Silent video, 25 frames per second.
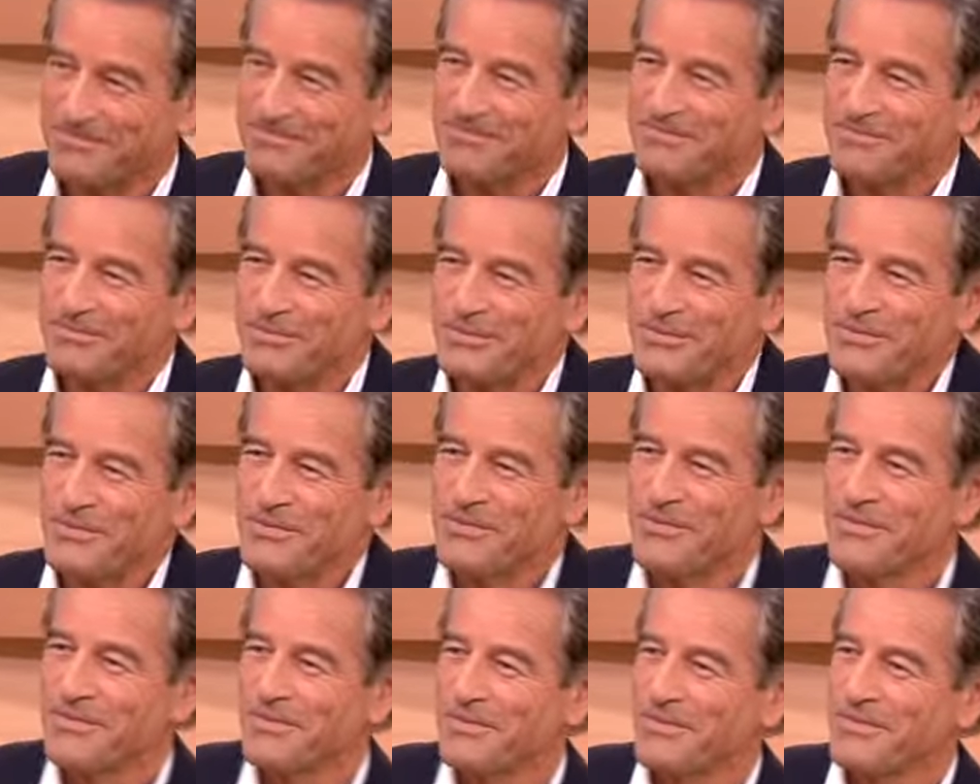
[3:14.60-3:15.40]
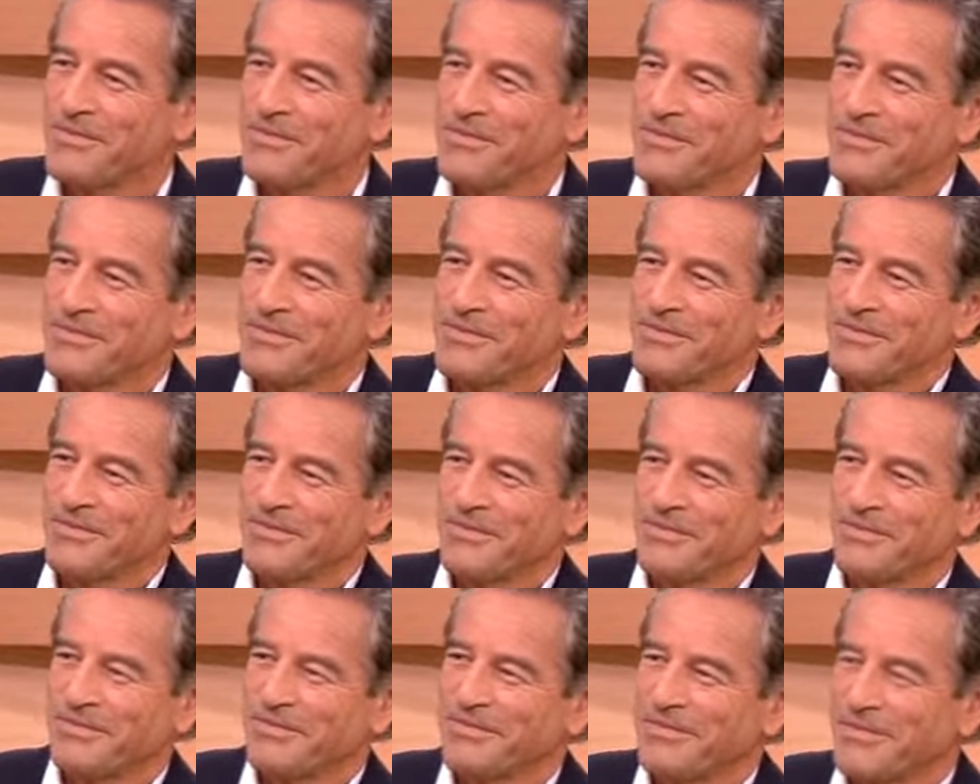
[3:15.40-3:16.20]
Apprentice is a TV
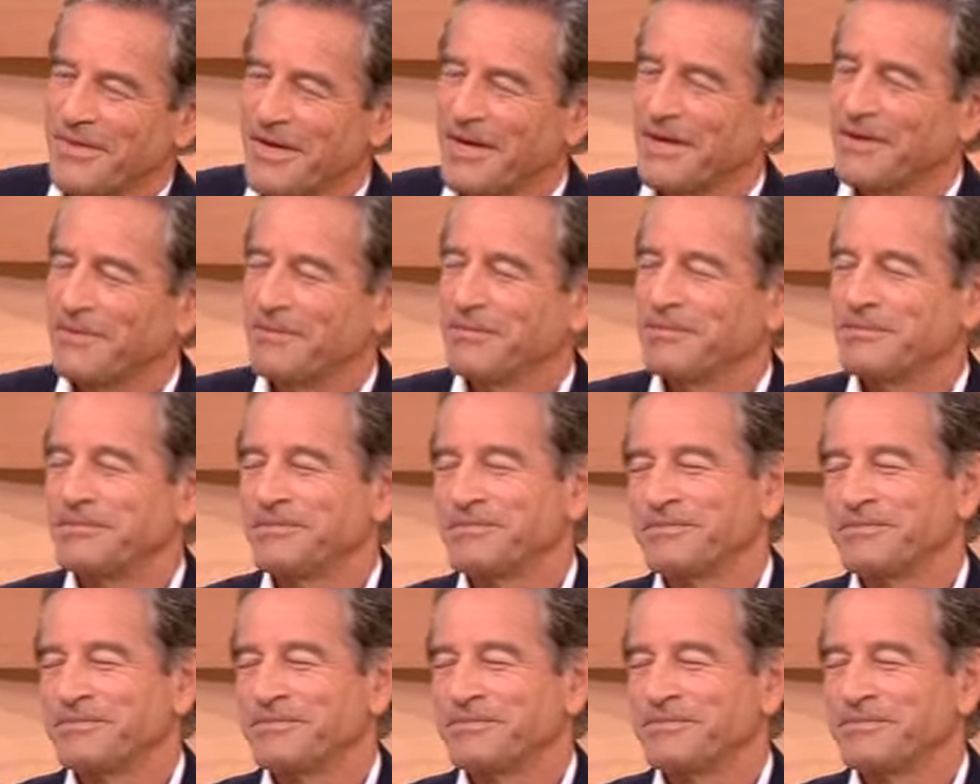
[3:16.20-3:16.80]
show, but what kind